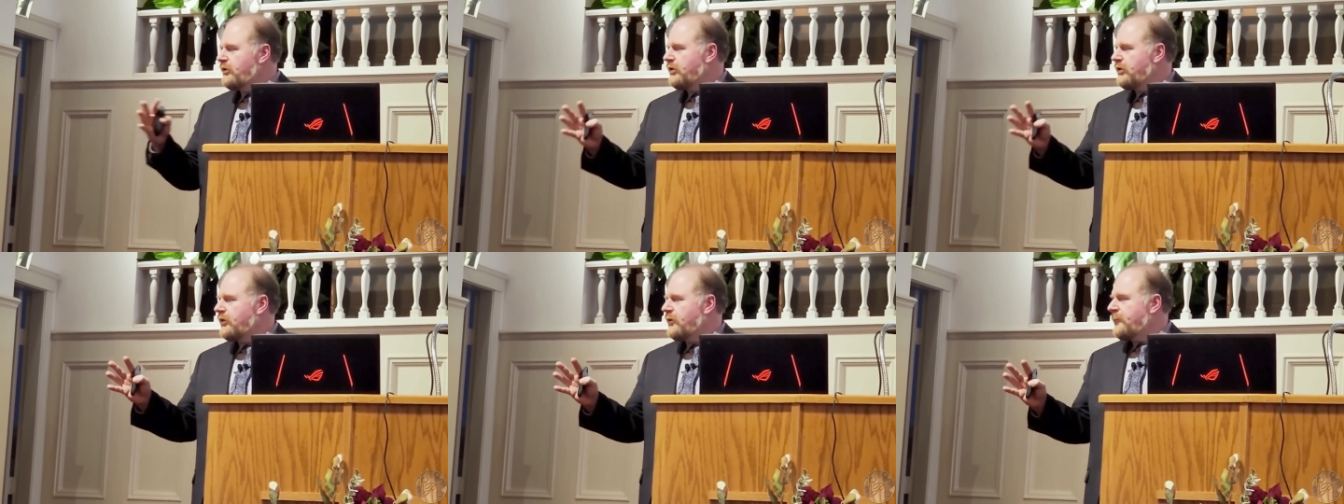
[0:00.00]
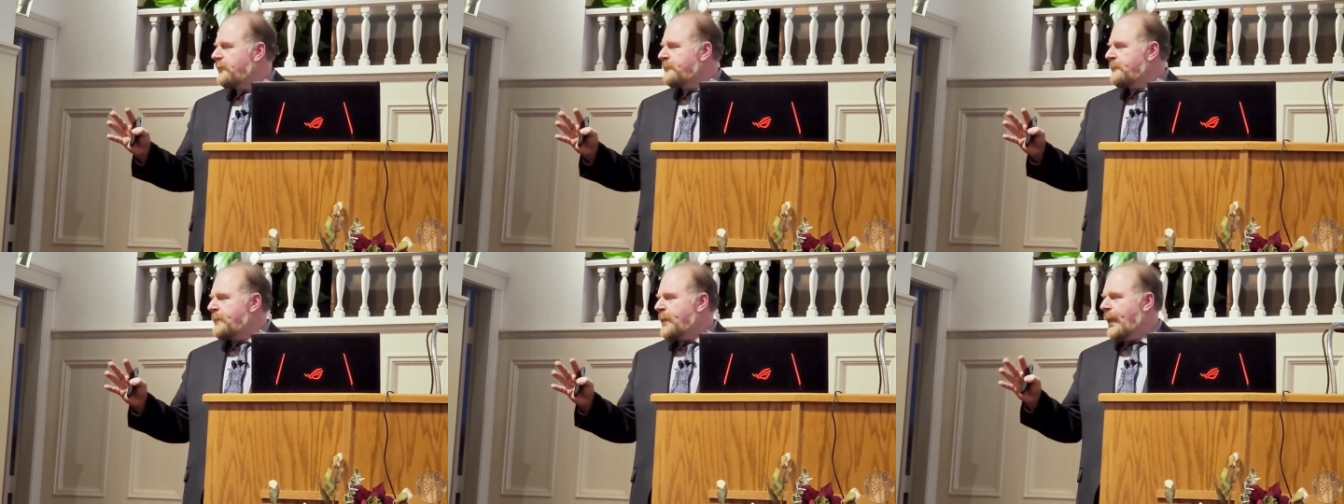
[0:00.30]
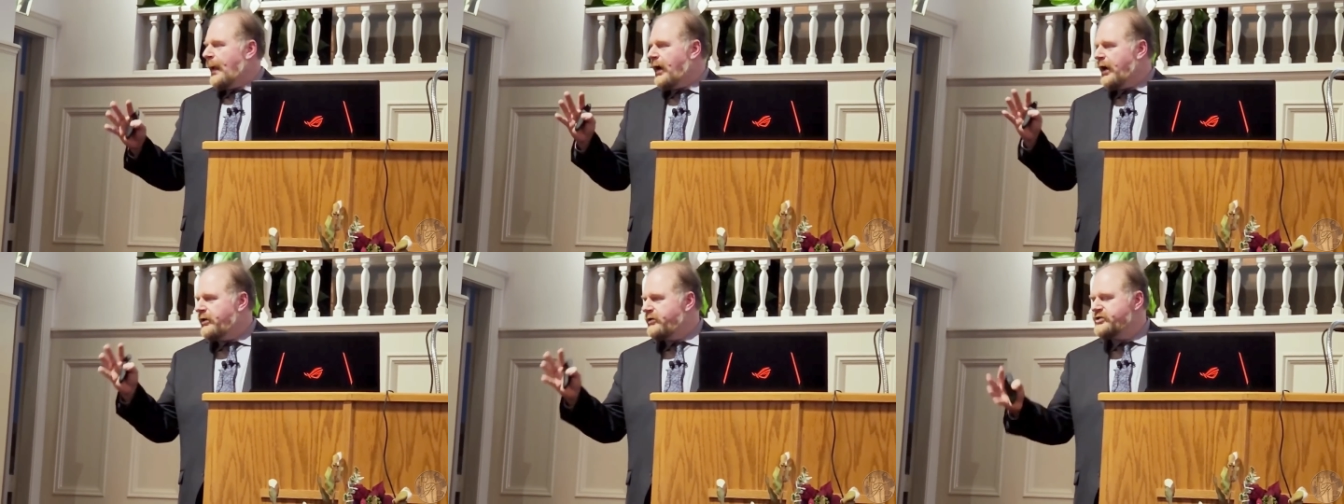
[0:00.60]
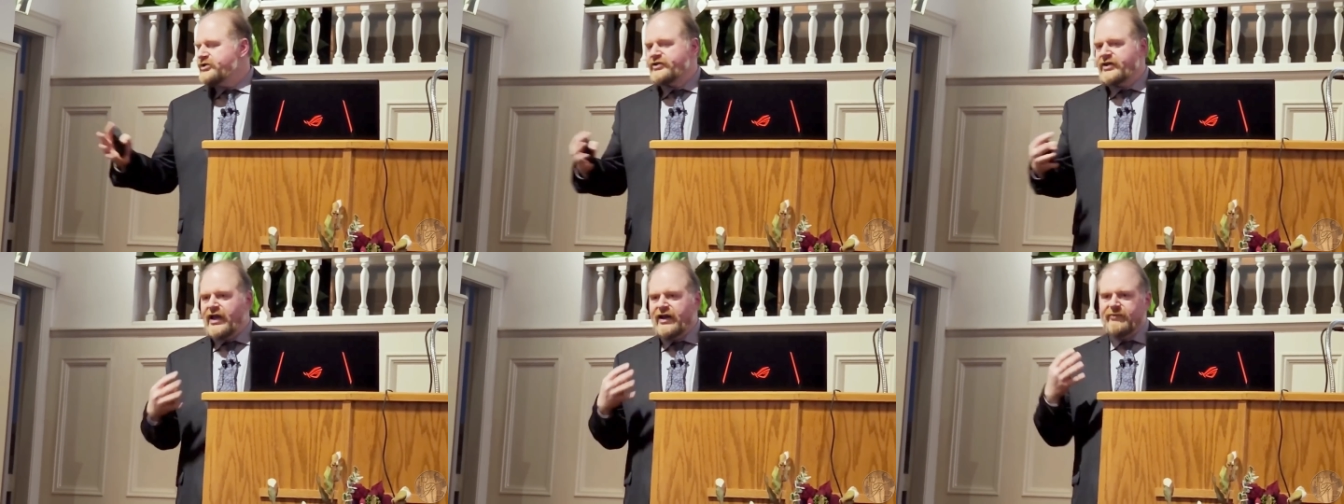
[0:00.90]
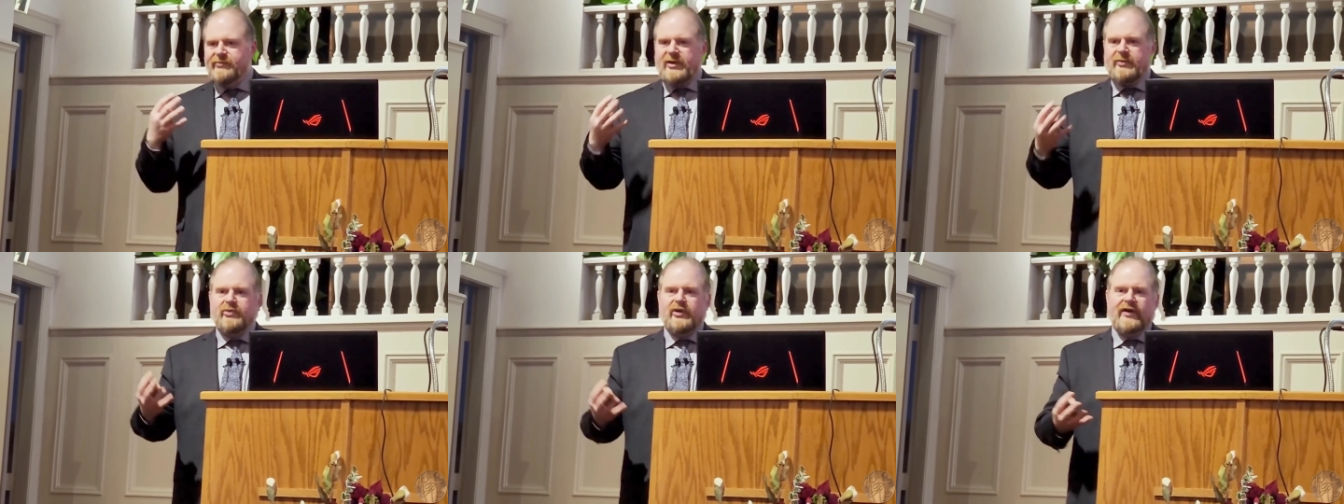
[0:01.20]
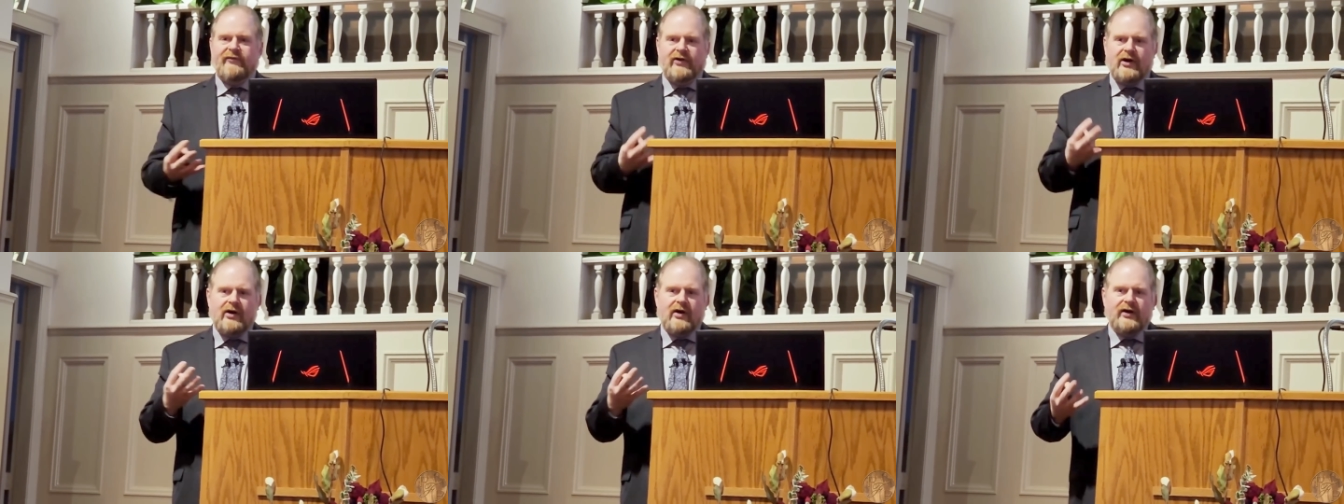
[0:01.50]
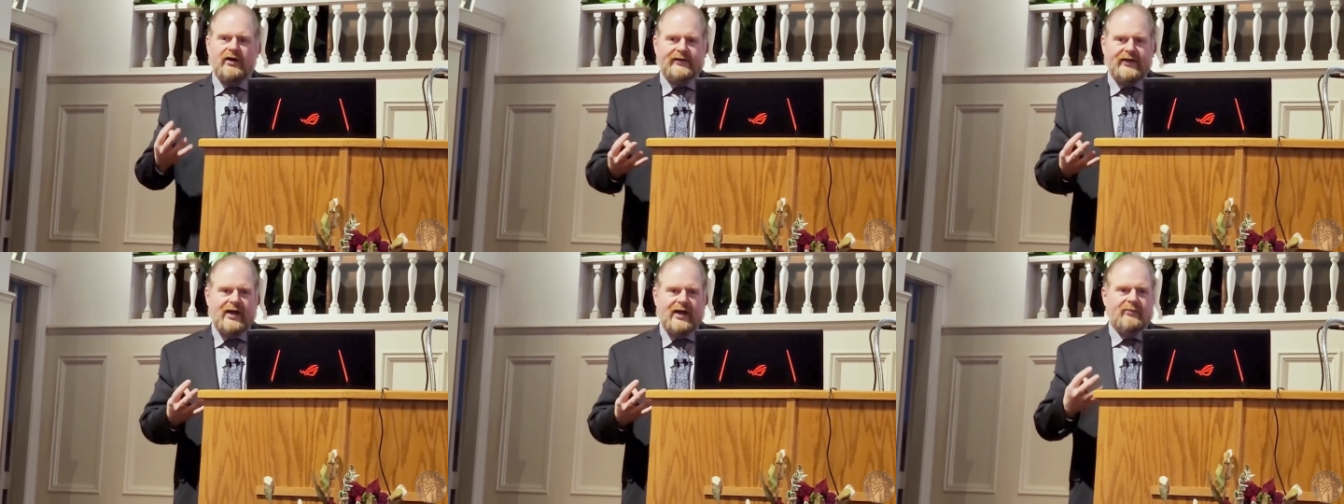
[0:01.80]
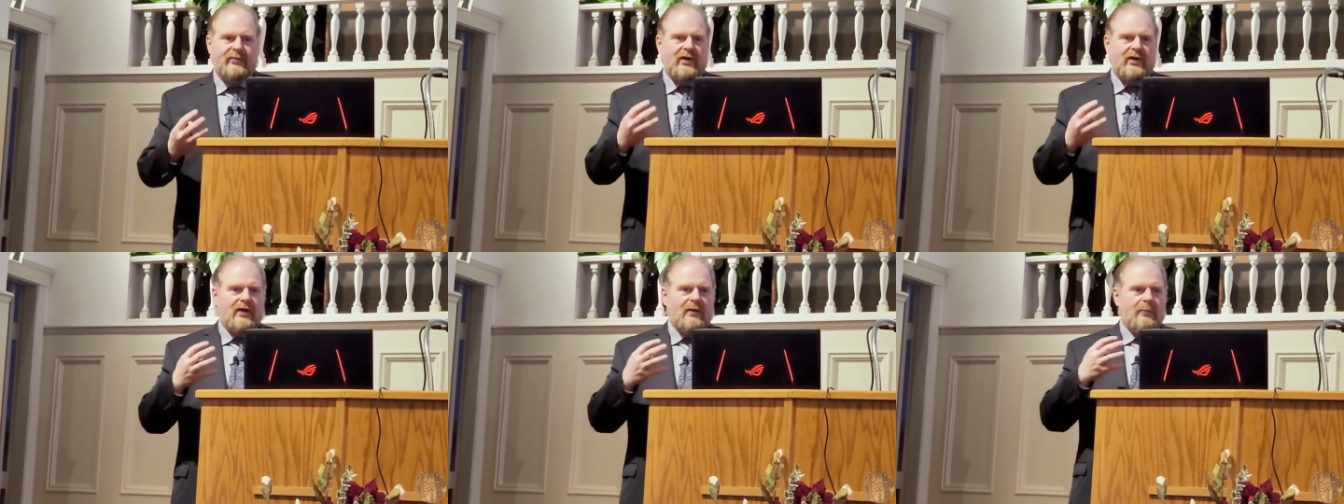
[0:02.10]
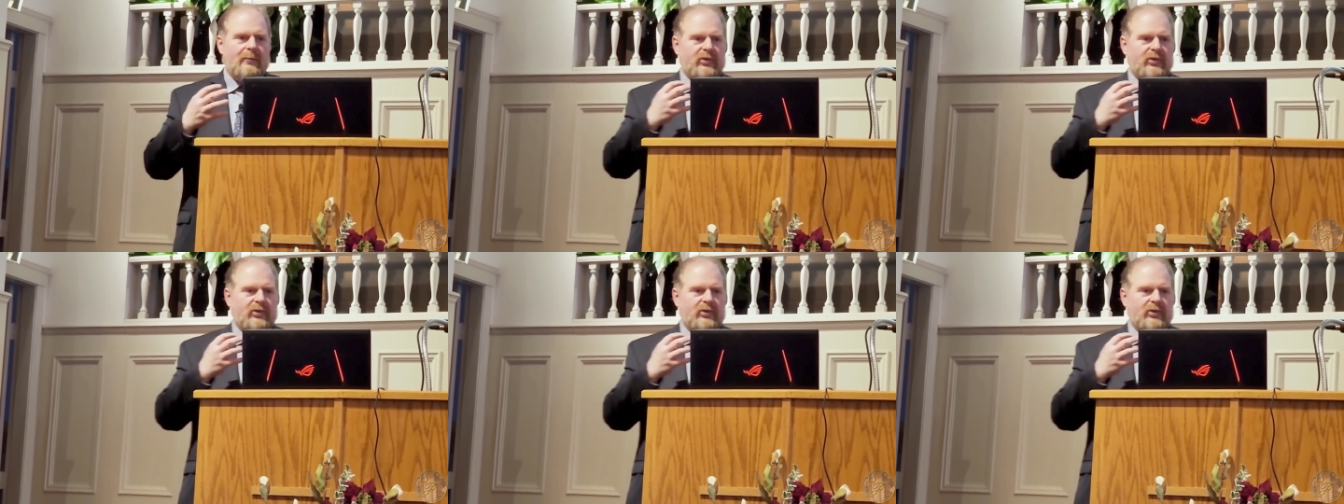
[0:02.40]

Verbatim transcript: Look, I understand people have a hard time